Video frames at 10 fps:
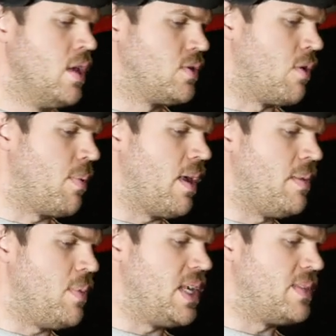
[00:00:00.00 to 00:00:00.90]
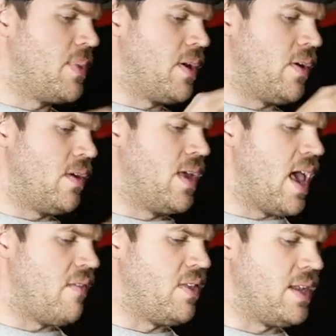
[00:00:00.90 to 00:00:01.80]
So I'll probably piecemeal
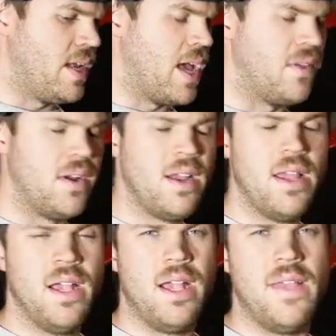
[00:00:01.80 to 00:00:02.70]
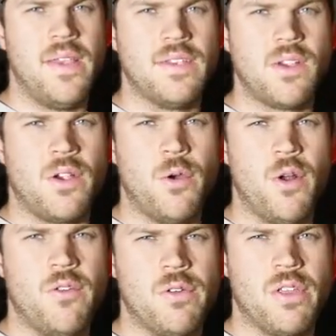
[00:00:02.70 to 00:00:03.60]
everything together and then start going
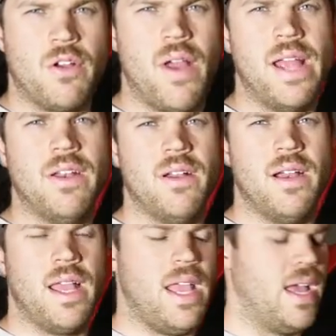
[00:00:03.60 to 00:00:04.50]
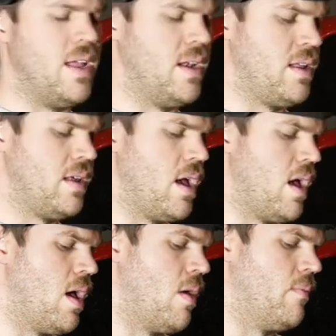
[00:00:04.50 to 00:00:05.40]
over with the grinder and
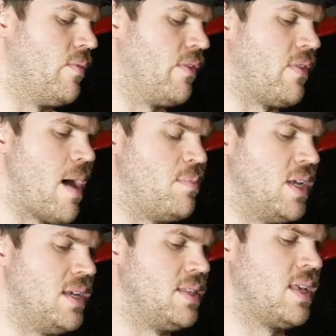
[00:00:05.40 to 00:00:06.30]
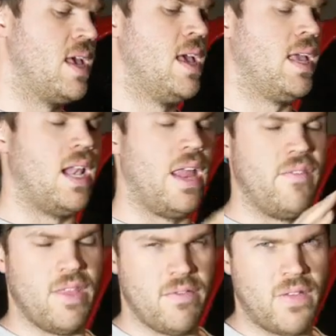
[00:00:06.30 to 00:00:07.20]
the flap disc, get
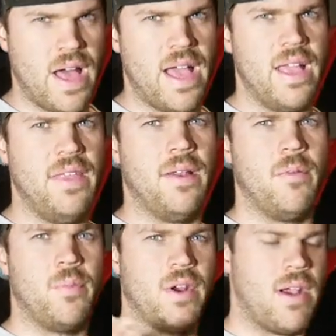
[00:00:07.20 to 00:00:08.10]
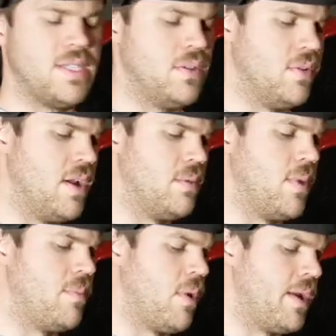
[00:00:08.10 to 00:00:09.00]
everything flat, and then I'll progress through there.
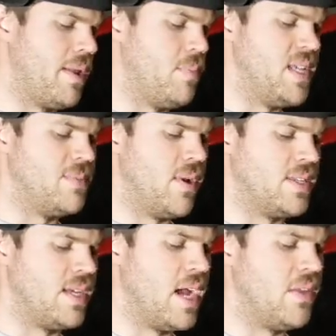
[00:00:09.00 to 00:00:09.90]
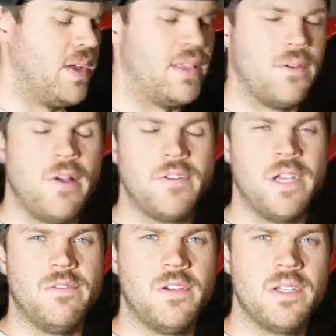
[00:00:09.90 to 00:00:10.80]
But I'm probably gonna piecemeal it together and get the rough
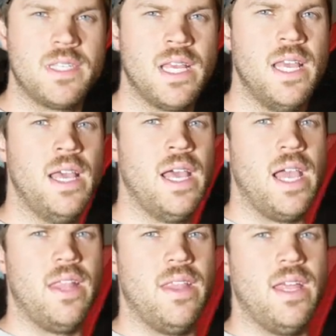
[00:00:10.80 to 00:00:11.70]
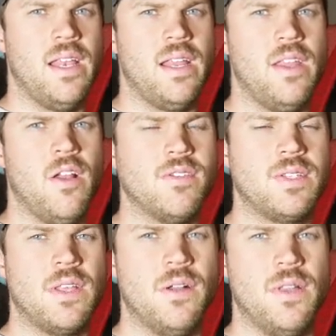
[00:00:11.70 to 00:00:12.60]
shape first, and then
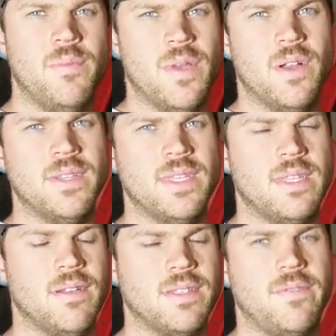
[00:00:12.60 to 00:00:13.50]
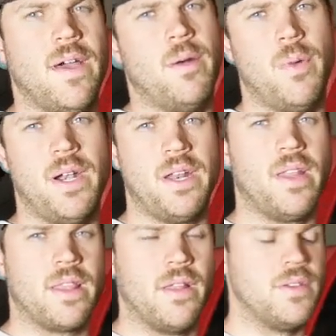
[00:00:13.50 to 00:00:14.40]
slowly build until it's a final product
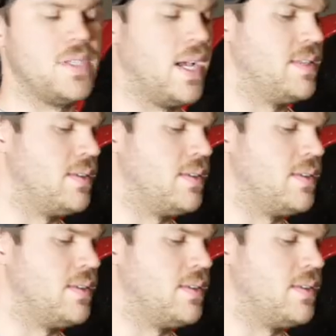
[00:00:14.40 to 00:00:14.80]
like the other side.